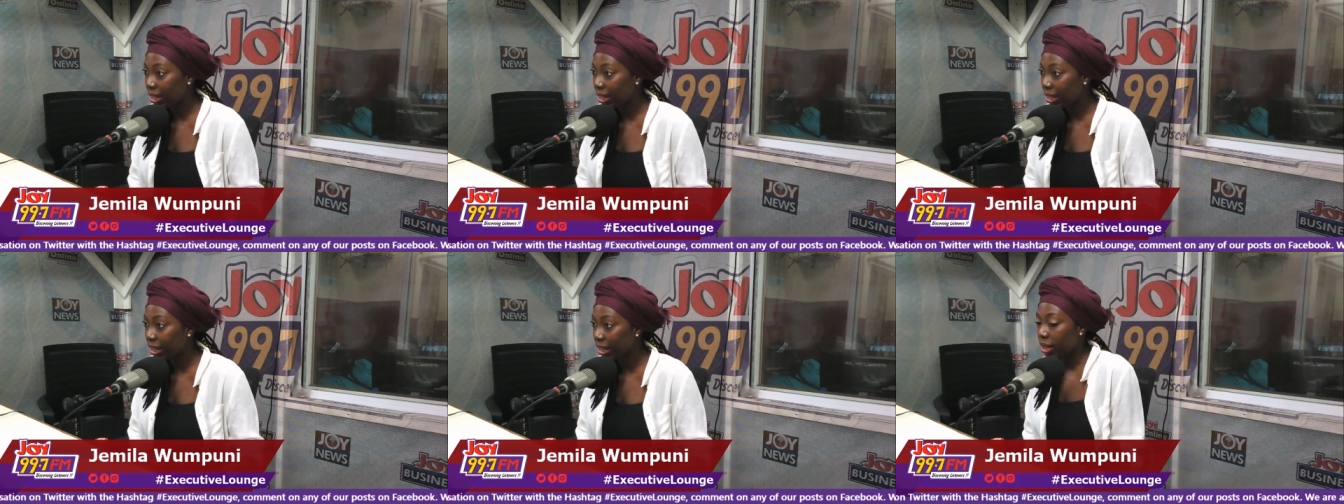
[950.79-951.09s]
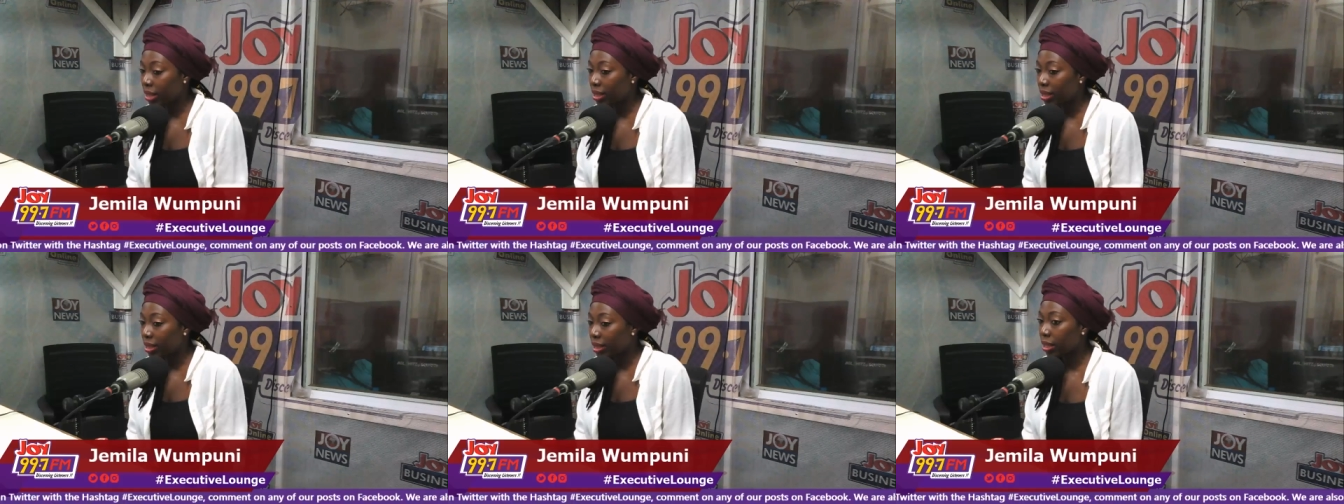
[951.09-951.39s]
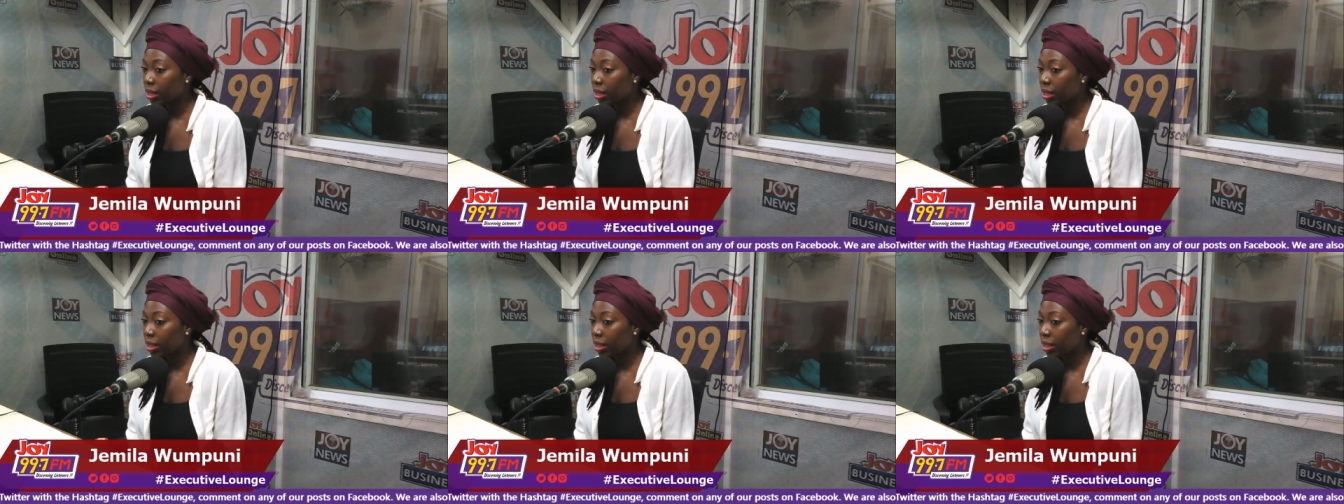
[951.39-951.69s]
So I think a
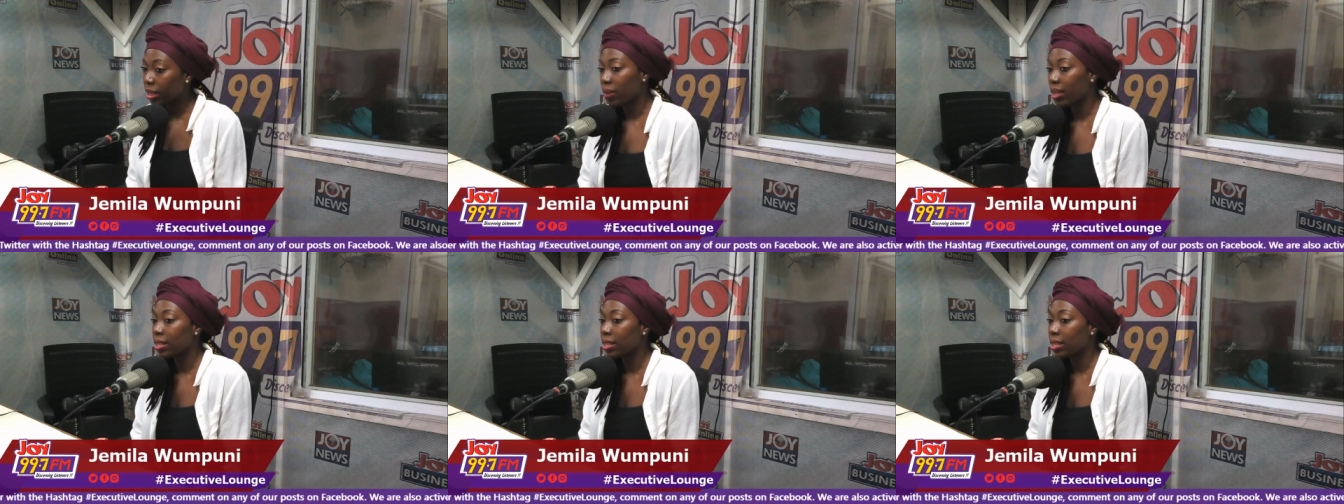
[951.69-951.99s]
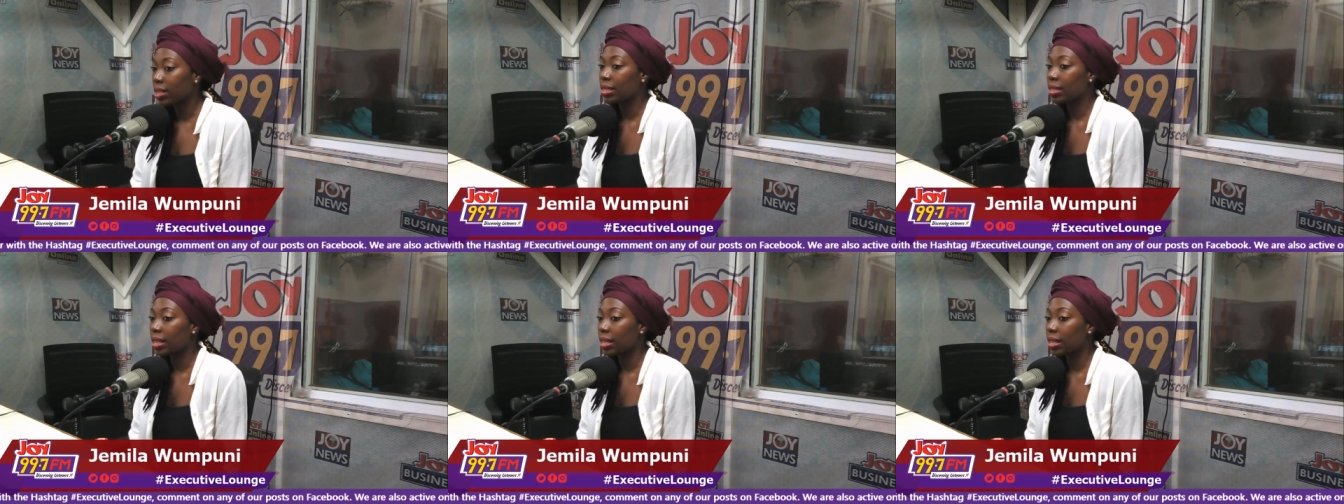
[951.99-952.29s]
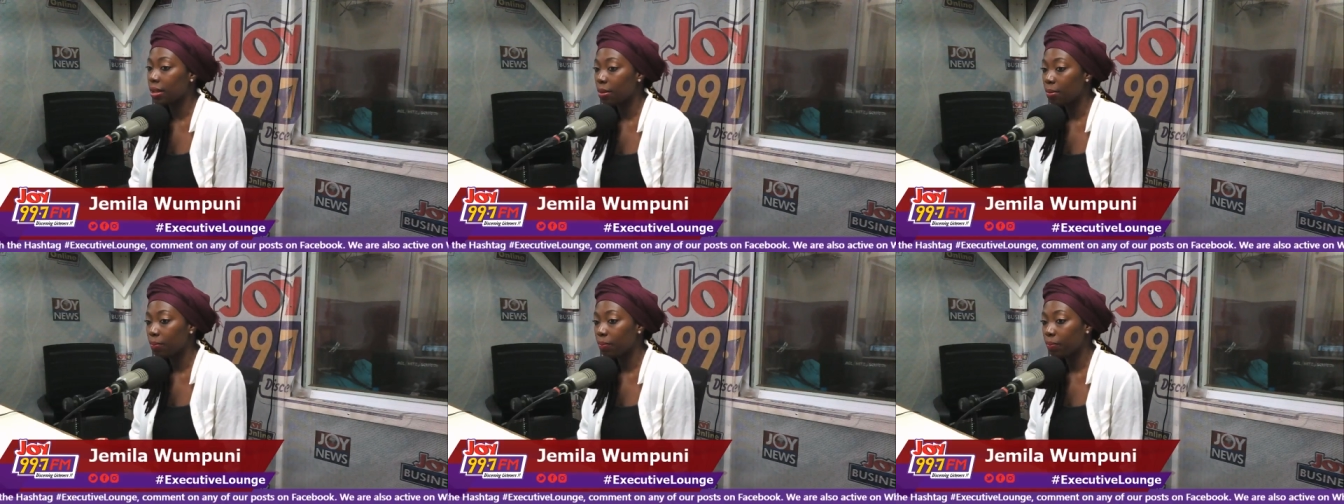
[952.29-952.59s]
lot of us
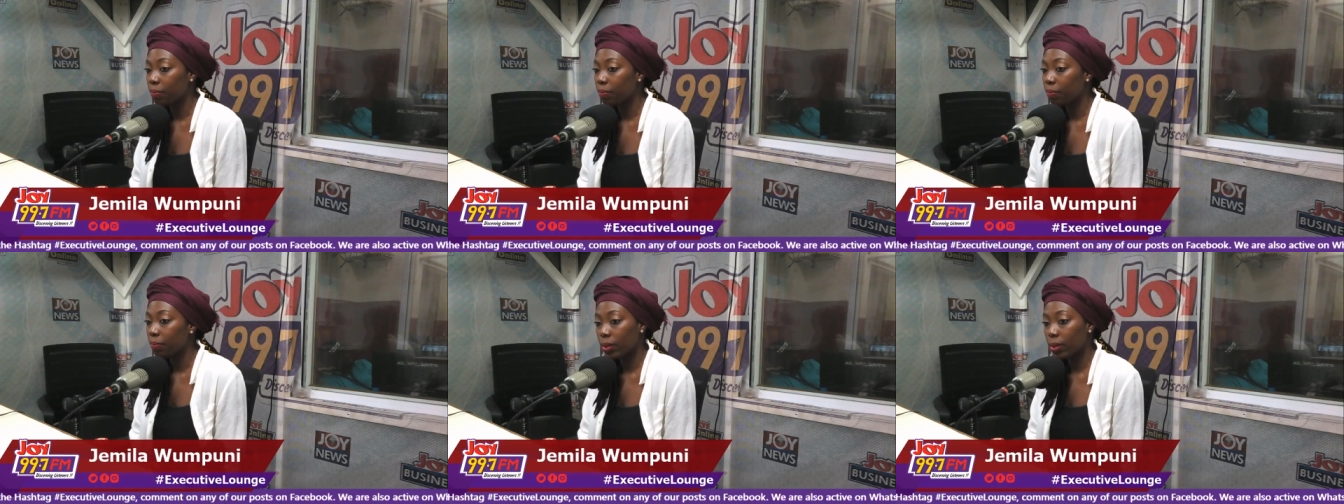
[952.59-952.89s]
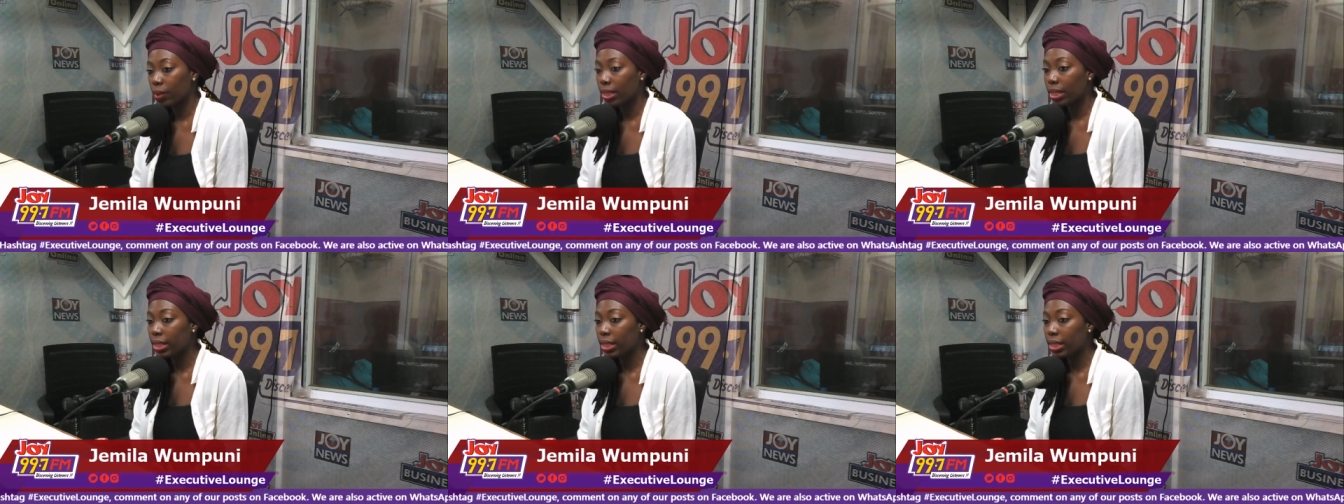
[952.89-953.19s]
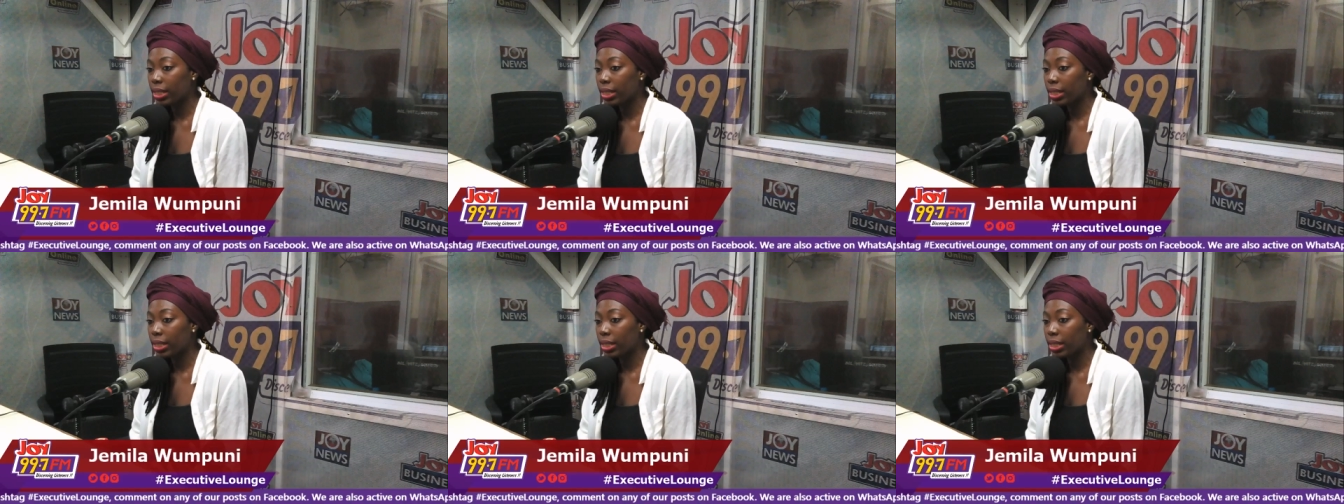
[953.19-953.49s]
um, sit
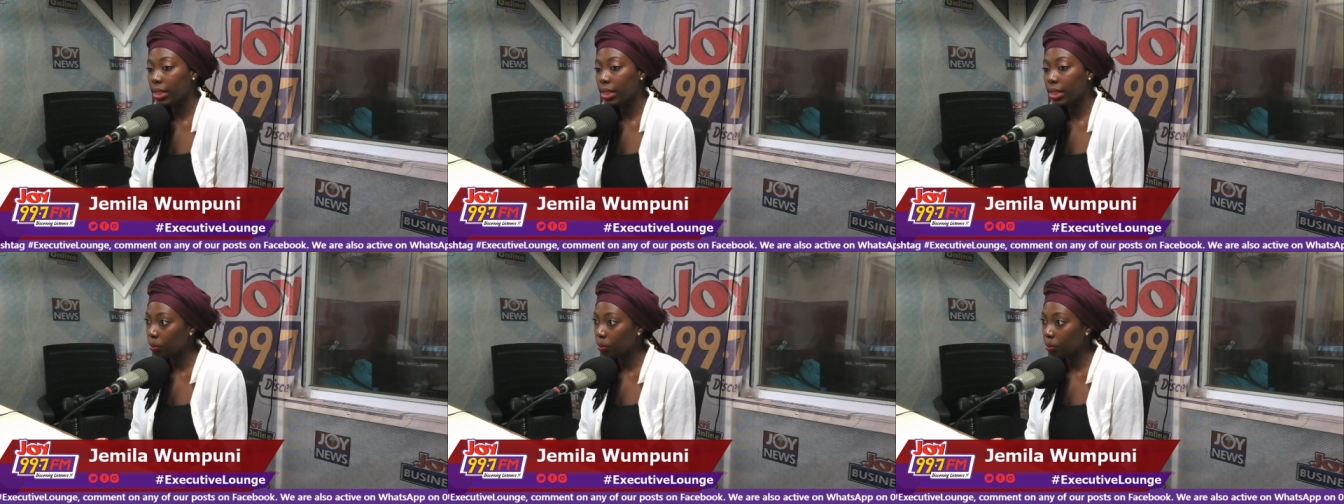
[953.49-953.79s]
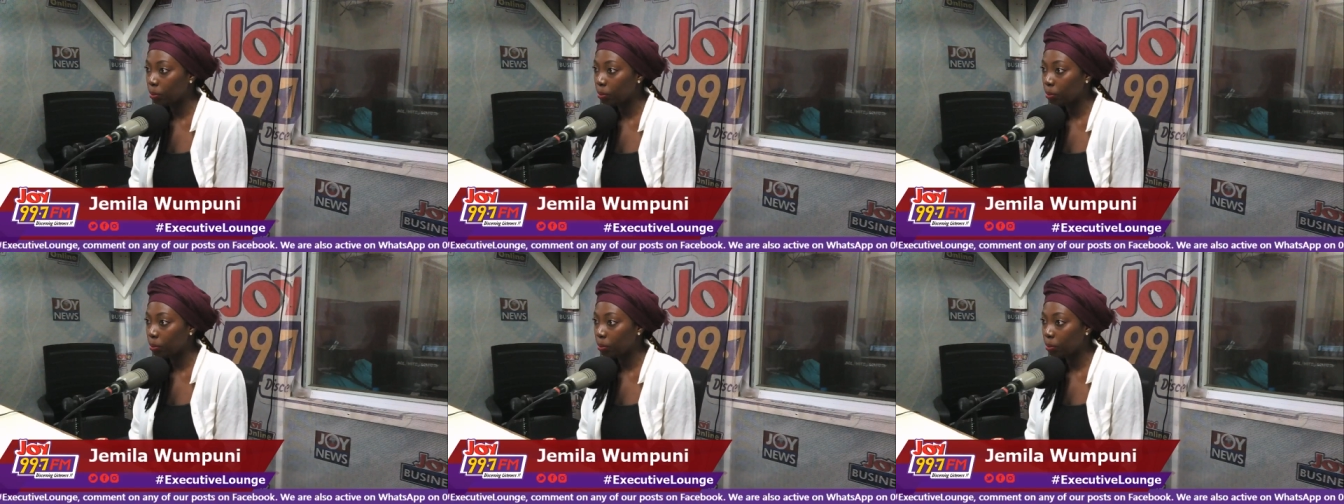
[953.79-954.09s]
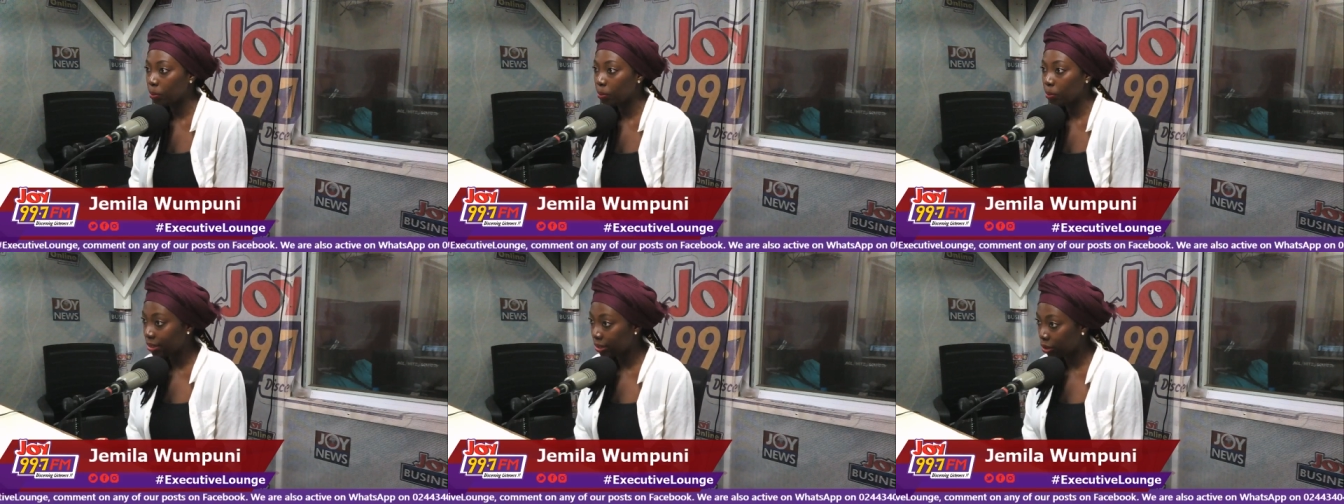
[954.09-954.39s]
down to be
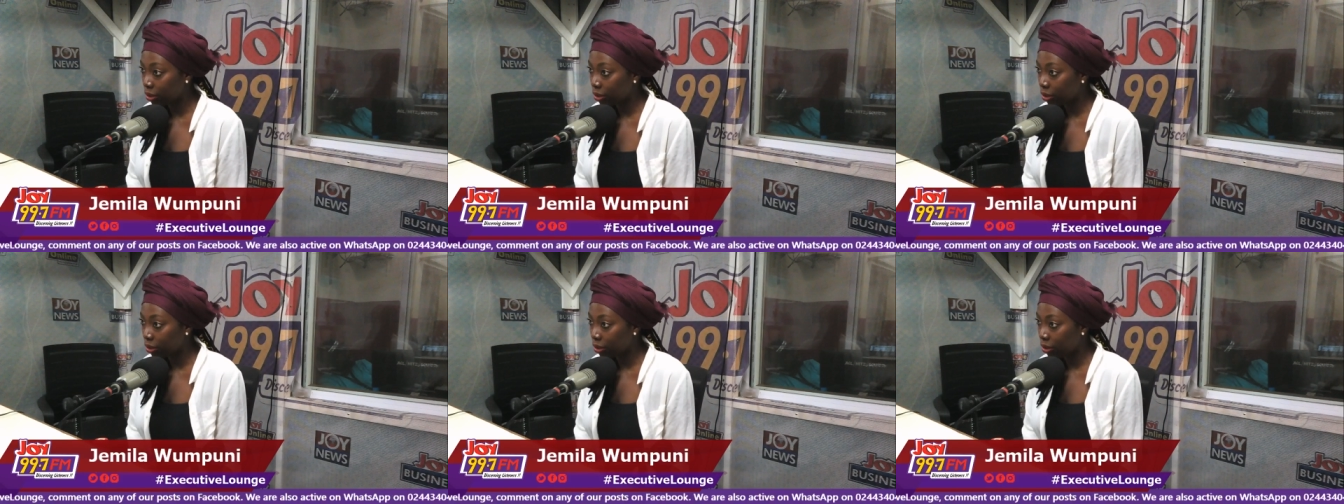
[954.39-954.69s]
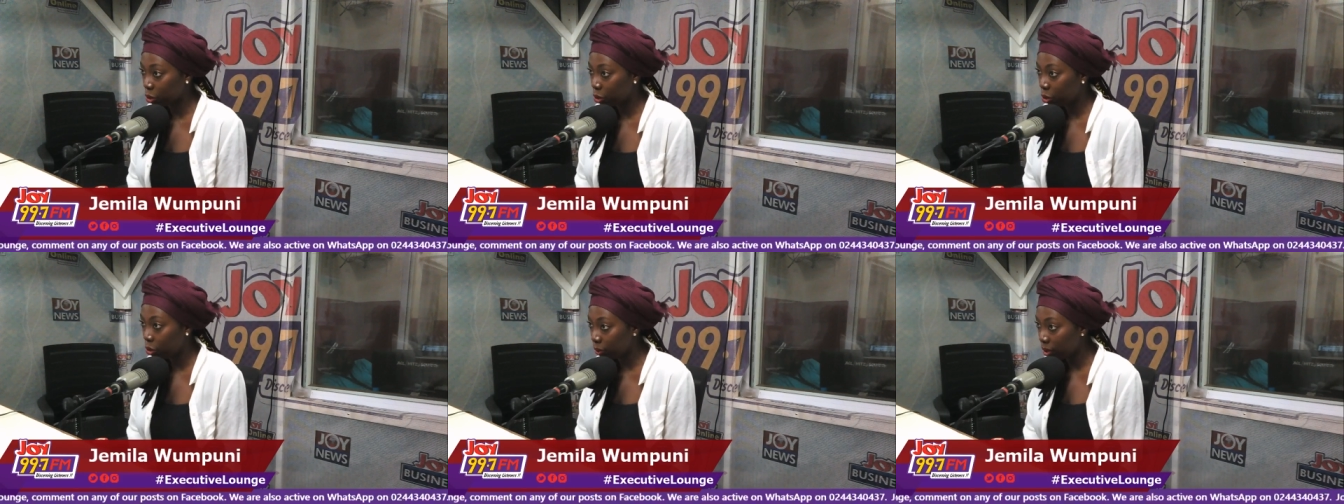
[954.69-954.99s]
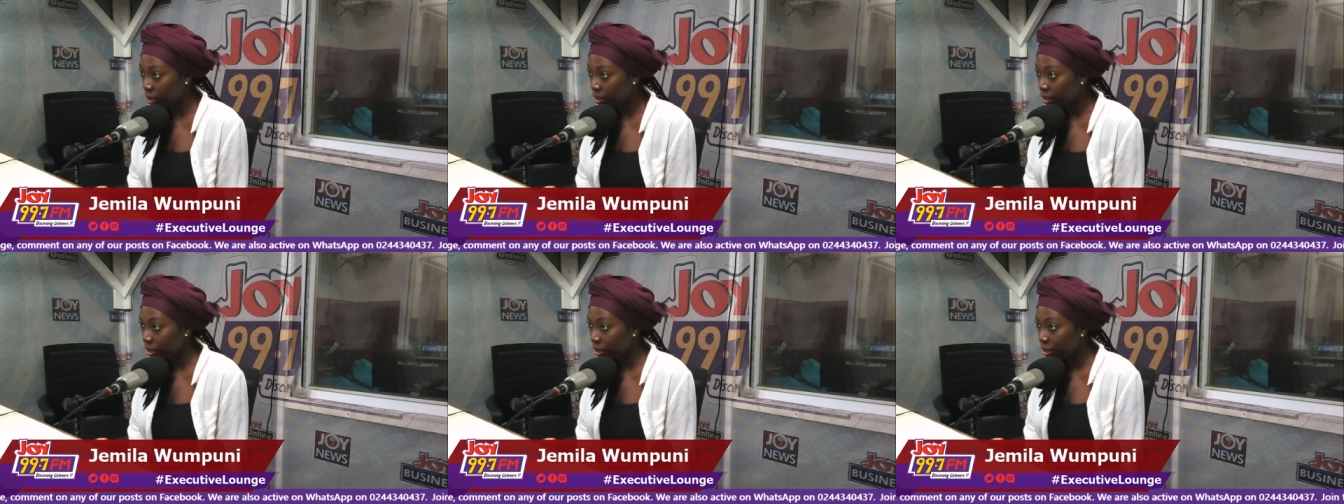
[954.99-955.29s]
handed
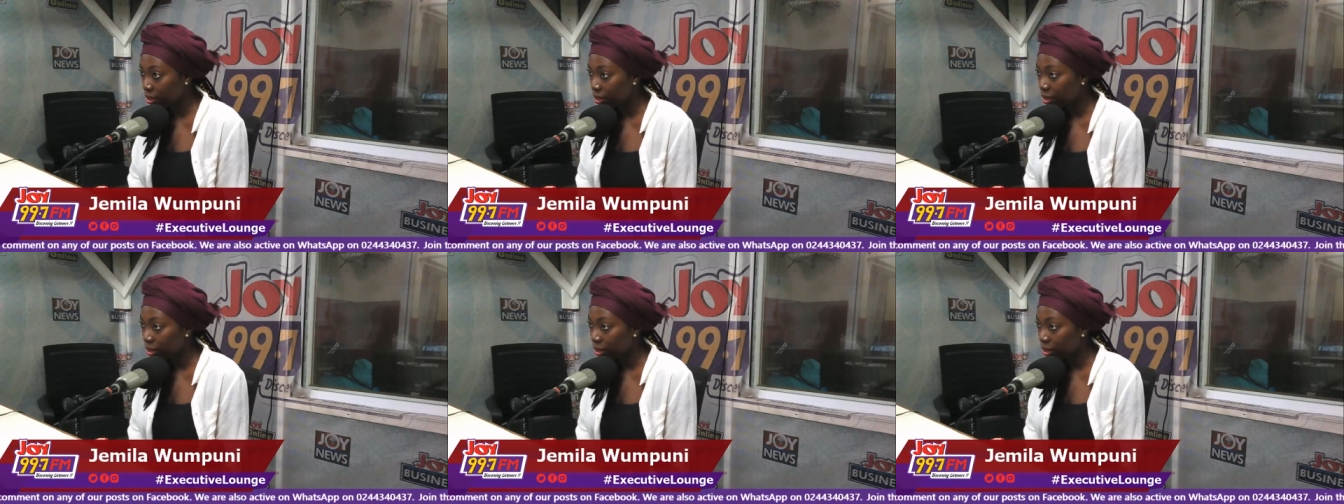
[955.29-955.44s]
opportunities,